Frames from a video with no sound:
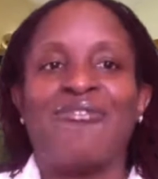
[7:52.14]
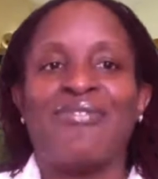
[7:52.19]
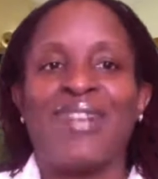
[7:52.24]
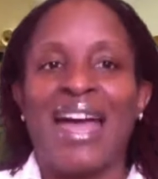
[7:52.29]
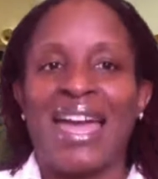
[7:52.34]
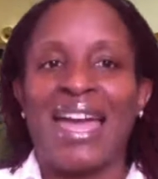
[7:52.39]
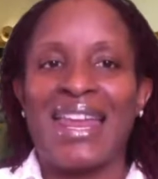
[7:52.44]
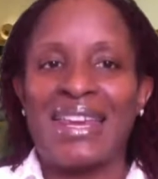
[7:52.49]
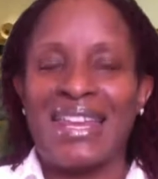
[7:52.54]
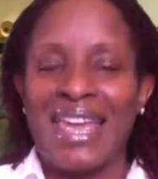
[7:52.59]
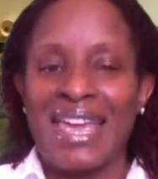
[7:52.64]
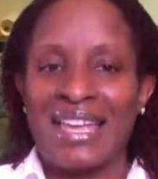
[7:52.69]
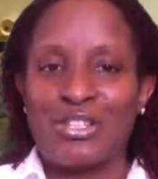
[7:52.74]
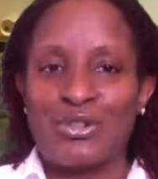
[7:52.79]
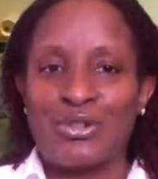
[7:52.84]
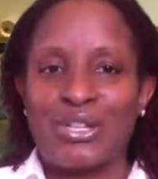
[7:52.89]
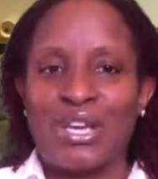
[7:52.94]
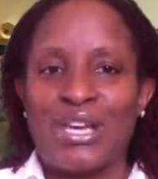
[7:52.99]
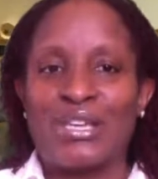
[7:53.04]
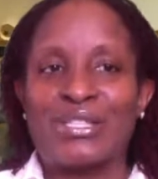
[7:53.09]

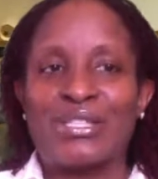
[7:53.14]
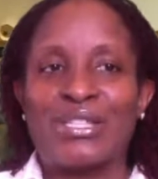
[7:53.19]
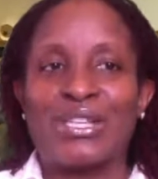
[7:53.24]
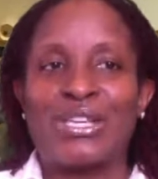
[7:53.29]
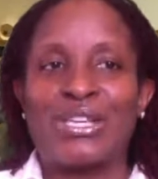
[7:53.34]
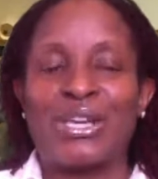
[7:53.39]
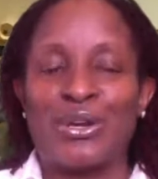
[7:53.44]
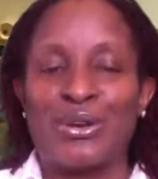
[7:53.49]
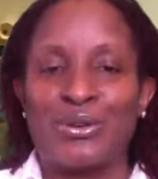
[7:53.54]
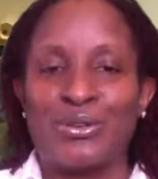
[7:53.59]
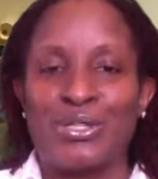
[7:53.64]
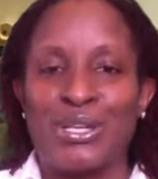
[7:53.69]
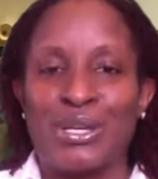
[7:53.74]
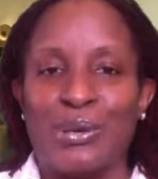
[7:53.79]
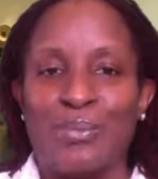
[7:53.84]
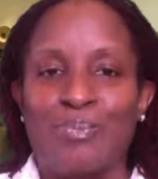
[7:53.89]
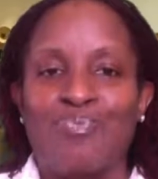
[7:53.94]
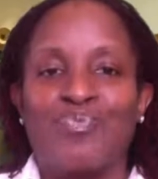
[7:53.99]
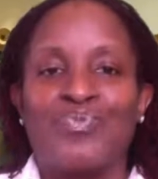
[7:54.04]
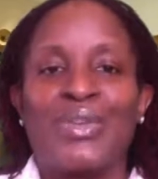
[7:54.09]
Financial
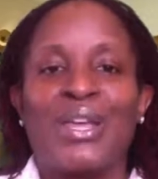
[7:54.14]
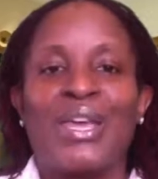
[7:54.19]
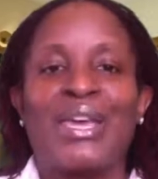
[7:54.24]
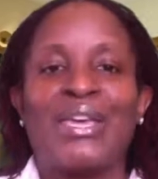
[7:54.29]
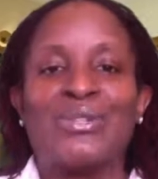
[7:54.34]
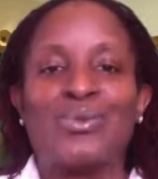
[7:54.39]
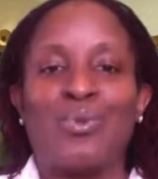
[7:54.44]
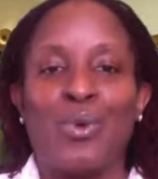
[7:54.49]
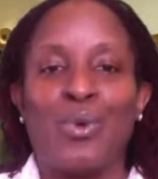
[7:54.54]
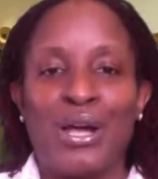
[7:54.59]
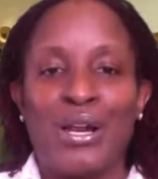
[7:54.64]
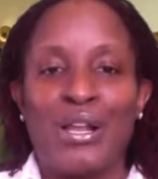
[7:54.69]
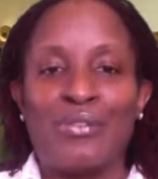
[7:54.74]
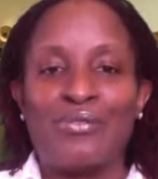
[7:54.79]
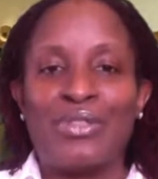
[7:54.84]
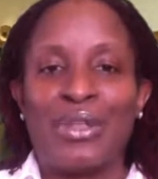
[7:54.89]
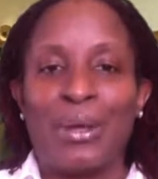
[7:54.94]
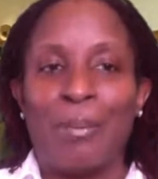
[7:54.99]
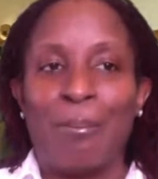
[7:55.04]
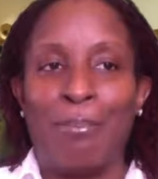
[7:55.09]
insecurity is one
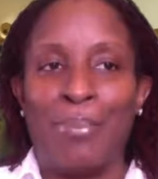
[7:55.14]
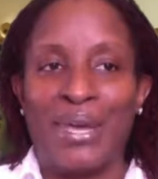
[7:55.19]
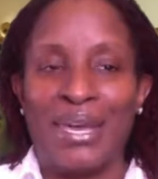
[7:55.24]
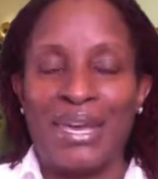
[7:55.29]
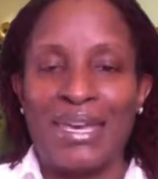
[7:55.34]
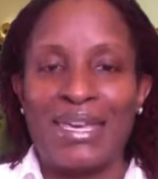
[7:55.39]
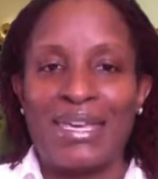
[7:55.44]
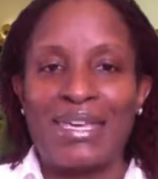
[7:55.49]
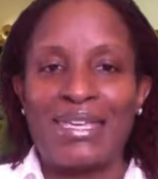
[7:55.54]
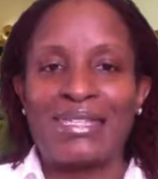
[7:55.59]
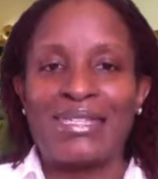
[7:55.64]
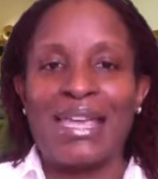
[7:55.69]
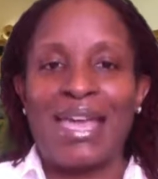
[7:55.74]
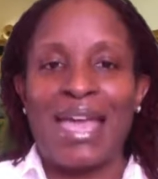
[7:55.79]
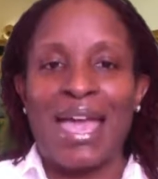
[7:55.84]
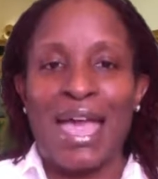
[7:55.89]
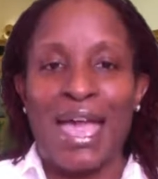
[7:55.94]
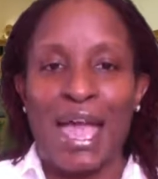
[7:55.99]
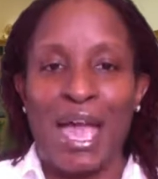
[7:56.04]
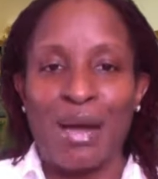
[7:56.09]
of the biggest
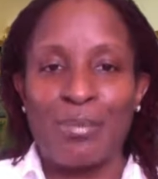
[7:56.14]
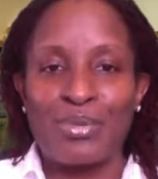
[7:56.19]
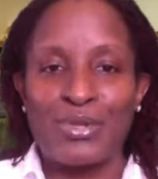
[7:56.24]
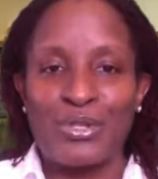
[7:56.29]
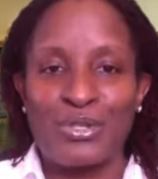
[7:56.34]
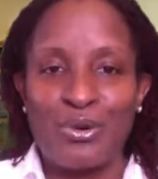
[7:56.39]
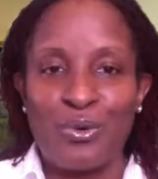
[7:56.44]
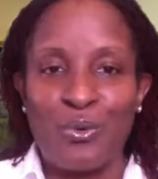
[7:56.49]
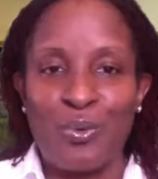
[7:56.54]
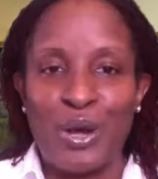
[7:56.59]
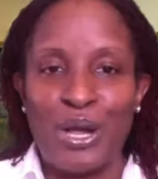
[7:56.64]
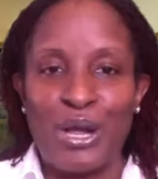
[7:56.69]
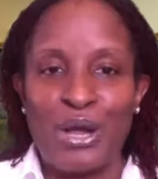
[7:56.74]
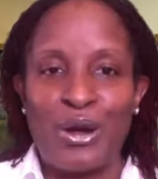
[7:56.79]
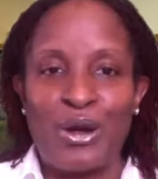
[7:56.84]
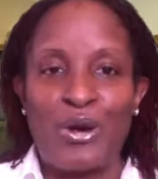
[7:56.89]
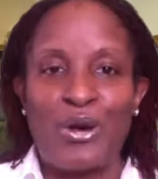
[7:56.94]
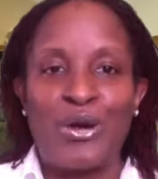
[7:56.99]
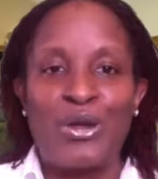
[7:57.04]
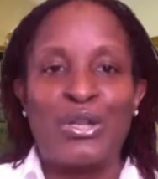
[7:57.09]
hamster
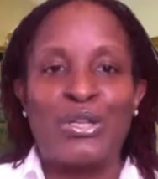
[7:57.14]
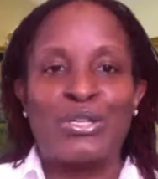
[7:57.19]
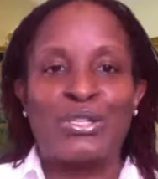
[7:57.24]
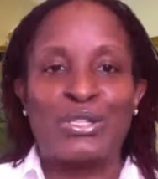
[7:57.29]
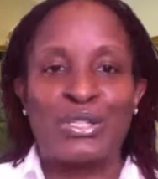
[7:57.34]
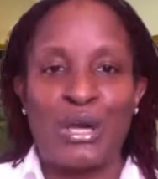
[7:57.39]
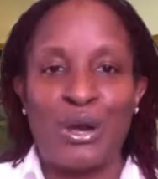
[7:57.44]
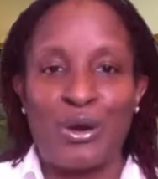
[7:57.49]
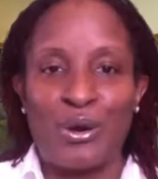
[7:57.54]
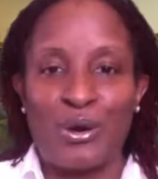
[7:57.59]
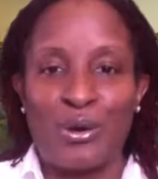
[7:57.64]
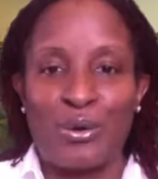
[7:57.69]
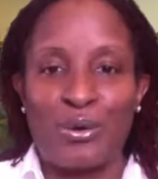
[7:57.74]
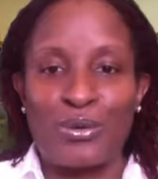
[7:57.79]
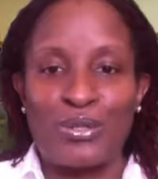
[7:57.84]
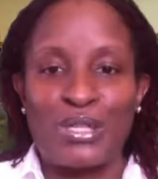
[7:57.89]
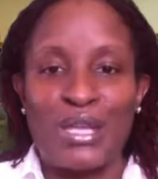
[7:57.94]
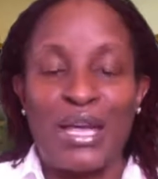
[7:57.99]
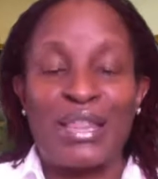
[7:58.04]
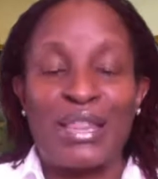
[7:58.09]
wheel
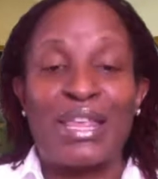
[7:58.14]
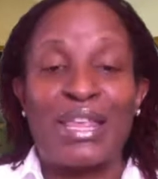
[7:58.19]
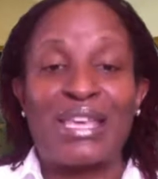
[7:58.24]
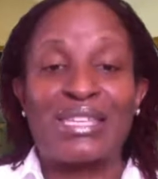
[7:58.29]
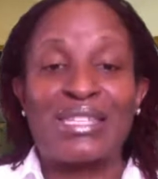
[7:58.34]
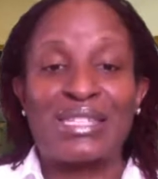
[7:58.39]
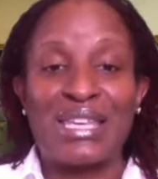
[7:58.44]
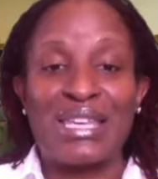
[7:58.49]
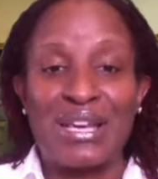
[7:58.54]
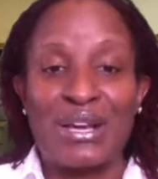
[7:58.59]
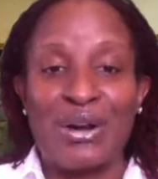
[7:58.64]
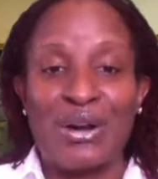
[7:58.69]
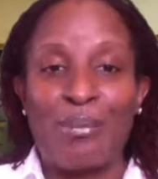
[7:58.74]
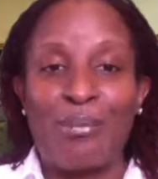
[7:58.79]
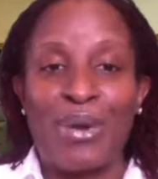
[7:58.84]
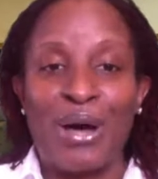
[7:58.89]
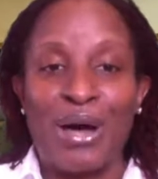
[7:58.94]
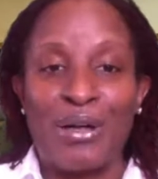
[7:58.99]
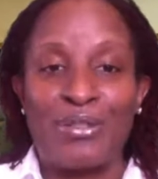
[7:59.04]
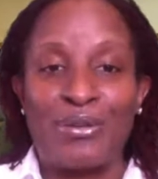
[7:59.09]
circles that single
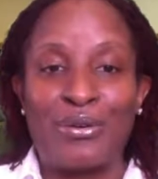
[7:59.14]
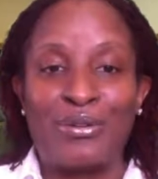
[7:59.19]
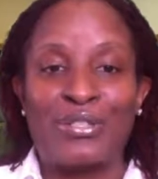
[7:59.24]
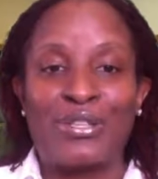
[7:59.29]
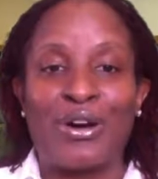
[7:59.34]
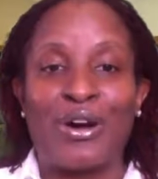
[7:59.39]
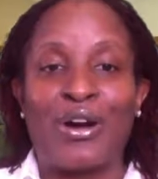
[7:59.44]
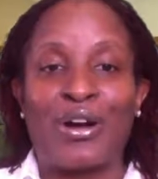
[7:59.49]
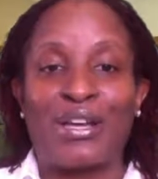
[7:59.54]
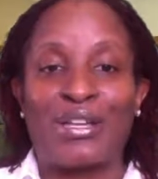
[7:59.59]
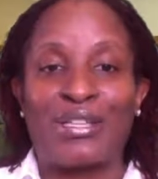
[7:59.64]
mothers are